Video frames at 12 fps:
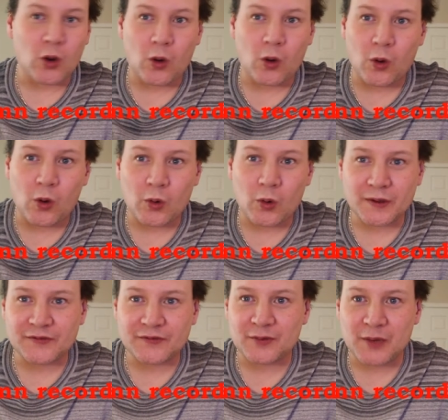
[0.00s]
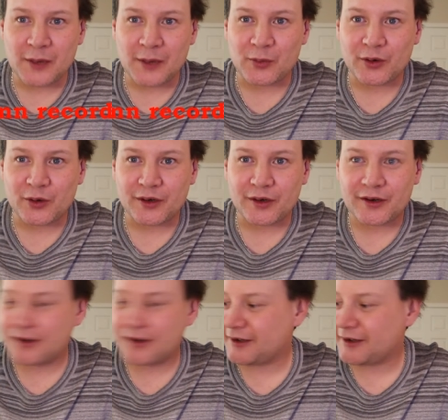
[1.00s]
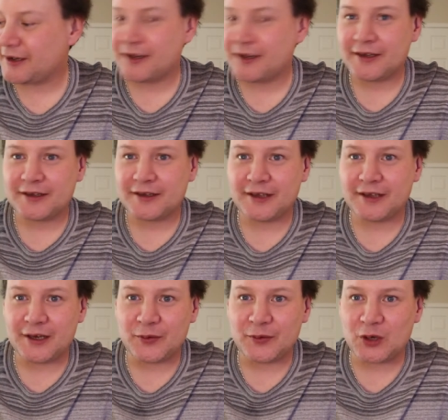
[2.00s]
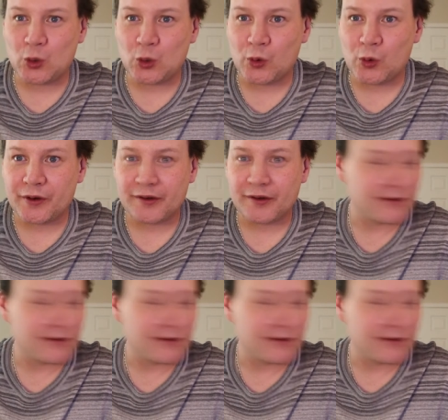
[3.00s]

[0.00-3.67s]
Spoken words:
Always remember to hit record